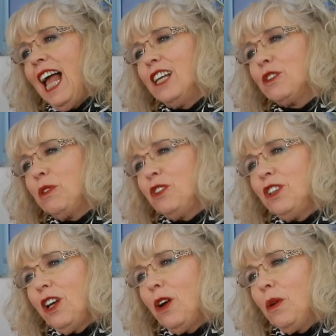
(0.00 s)
And would
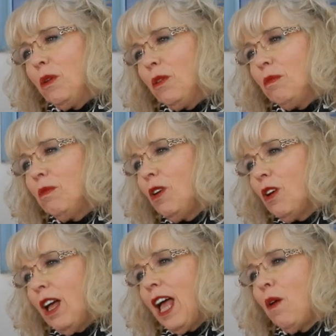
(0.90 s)
you know
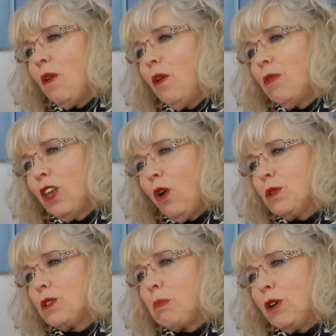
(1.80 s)
how old the
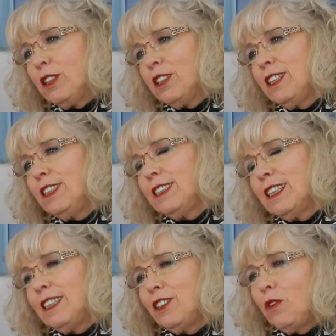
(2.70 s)
oldest person is
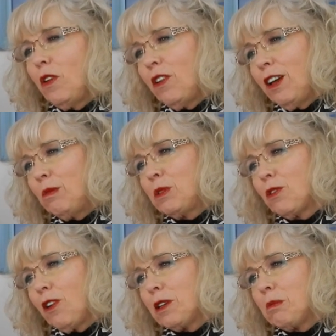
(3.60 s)
that you've ever helped
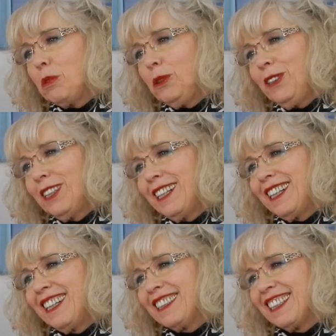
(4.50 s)
to write a book?
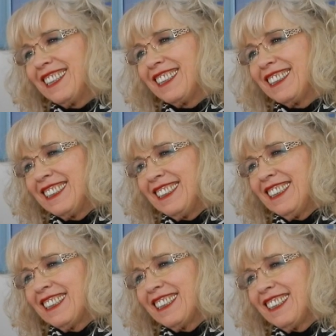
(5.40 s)

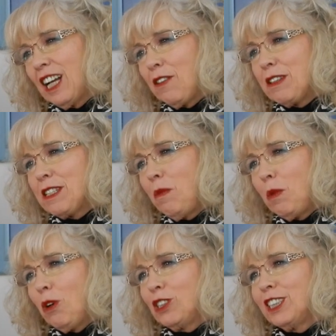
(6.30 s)
Like if there's
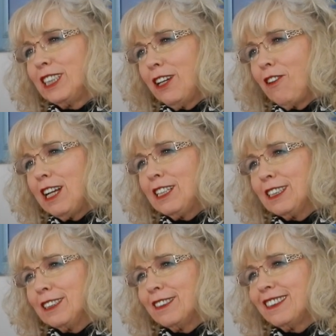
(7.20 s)
someone watching in their
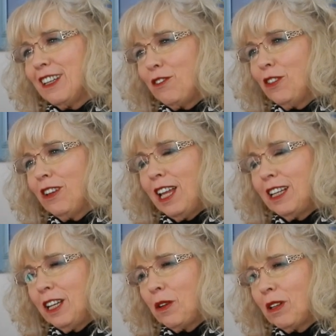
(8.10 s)
80s, have you
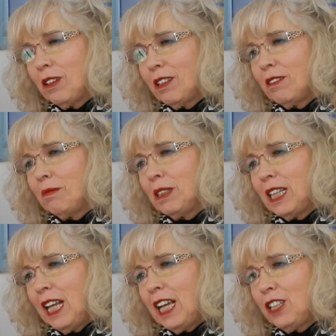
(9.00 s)
had anyone in
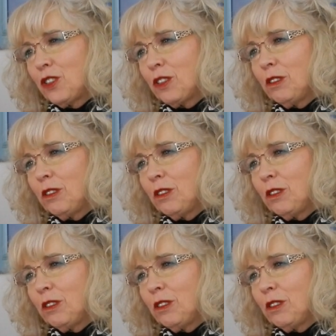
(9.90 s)
that age